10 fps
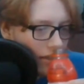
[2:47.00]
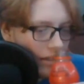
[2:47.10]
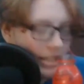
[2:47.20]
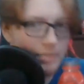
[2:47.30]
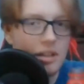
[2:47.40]

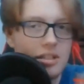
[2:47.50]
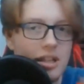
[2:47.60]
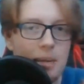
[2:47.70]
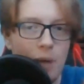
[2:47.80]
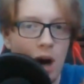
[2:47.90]
It smells
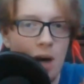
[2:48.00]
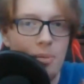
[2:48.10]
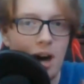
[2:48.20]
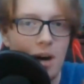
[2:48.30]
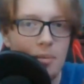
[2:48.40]
like a bomb
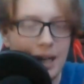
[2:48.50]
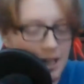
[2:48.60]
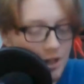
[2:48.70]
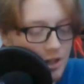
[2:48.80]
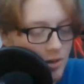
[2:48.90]
pop. I
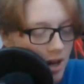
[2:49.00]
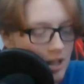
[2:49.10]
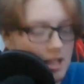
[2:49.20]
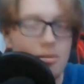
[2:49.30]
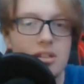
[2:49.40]
kid you not.
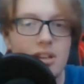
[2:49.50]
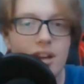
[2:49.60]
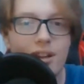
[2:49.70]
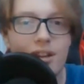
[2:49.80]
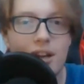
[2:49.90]
It smells
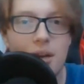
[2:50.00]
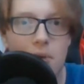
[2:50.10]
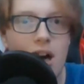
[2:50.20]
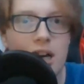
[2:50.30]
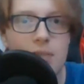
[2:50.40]
like a rocket